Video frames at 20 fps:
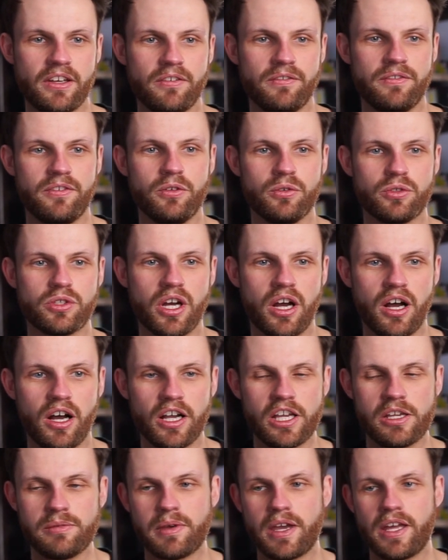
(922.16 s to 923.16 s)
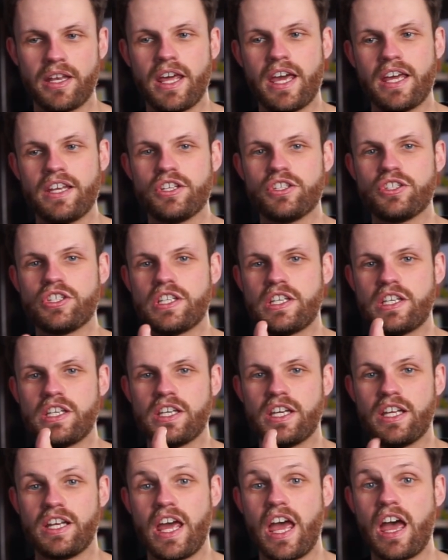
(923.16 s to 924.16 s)
of your time and energy
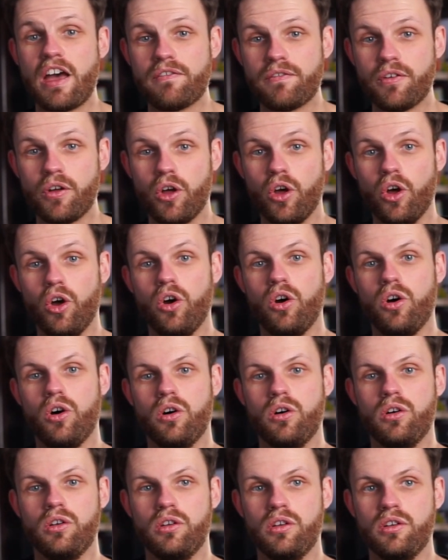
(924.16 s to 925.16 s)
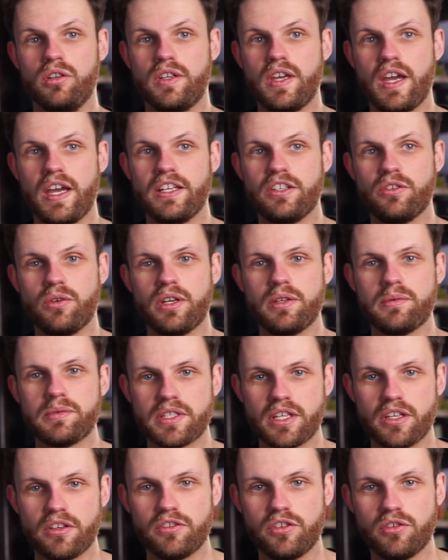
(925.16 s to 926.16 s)
and effort on getting
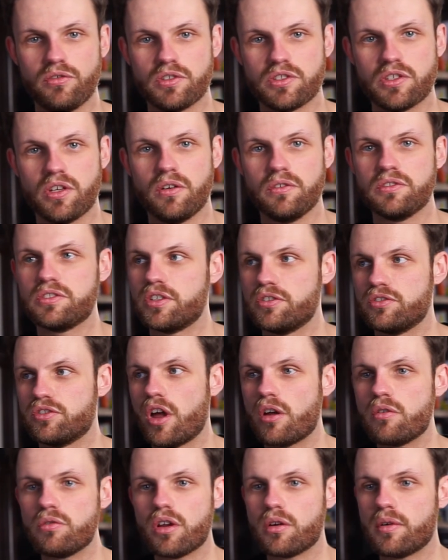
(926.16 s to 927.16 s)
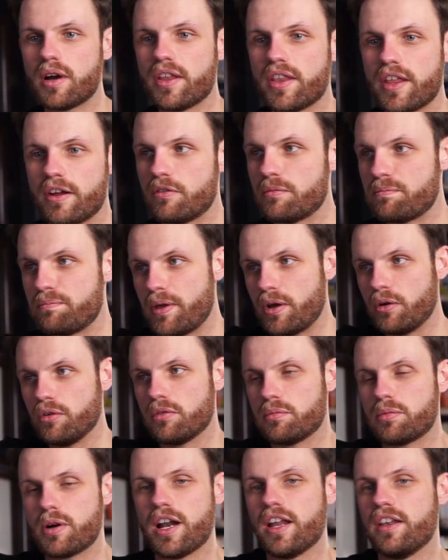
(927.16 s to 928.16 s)
20% of your results. So don't go out there and build a
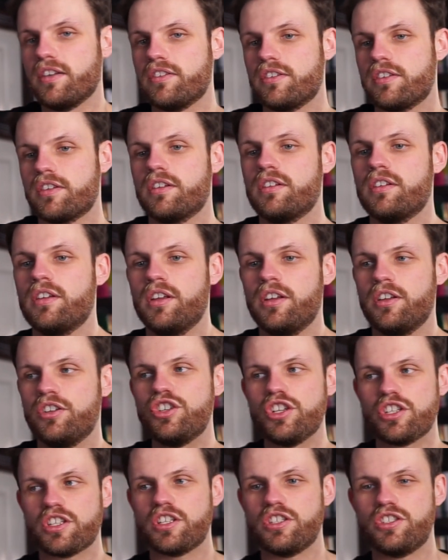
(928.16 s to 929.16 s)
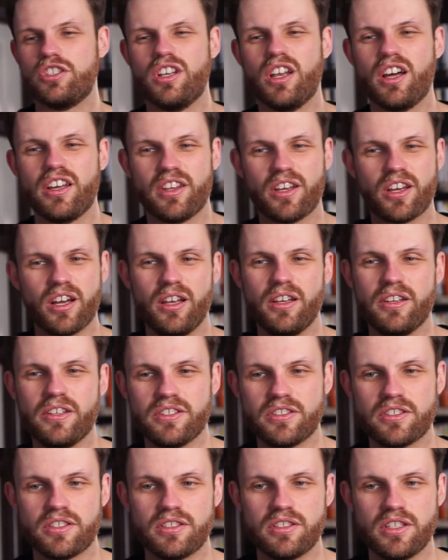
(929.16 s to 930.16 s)
brand just because you like the
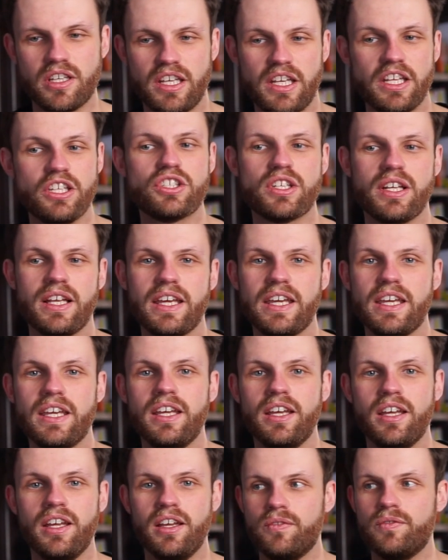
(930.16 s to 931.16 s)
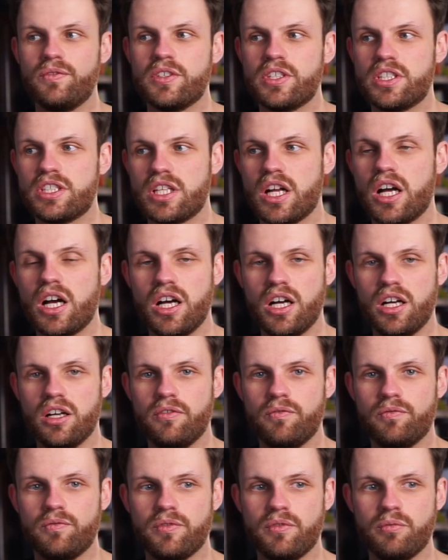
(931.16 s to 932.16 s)
colors initially. Start
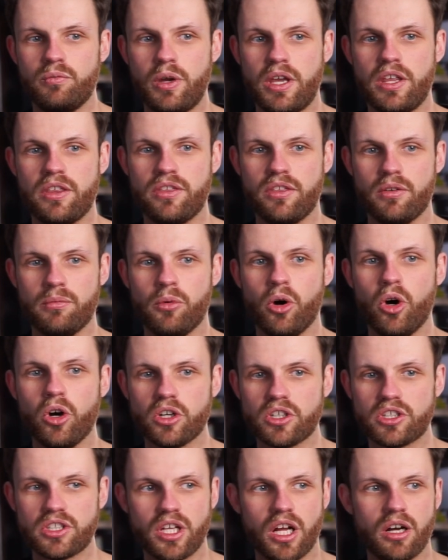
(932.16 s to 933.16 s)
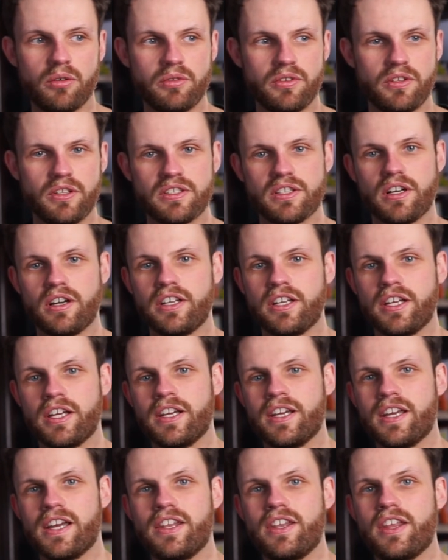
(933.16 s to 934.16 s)
with the mocks, start with
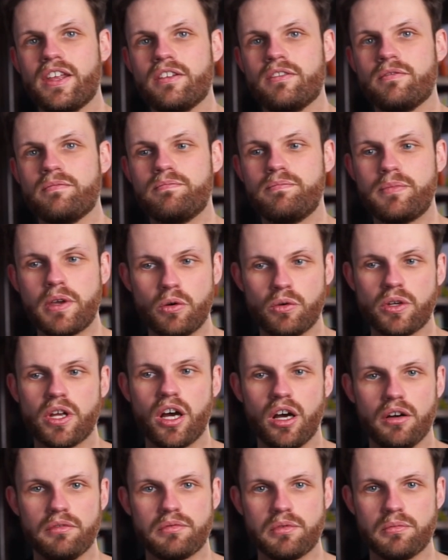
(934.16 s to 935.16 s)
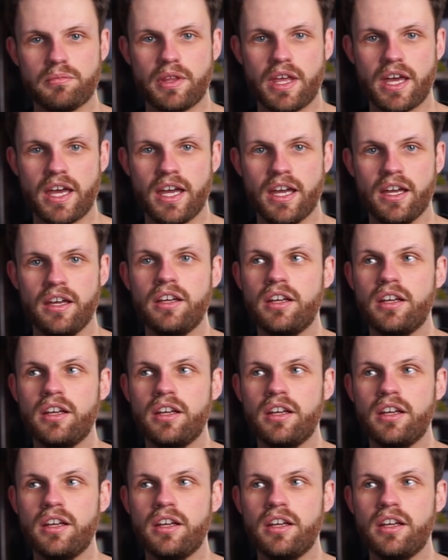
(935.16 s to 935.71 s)
designing, and then build it up from there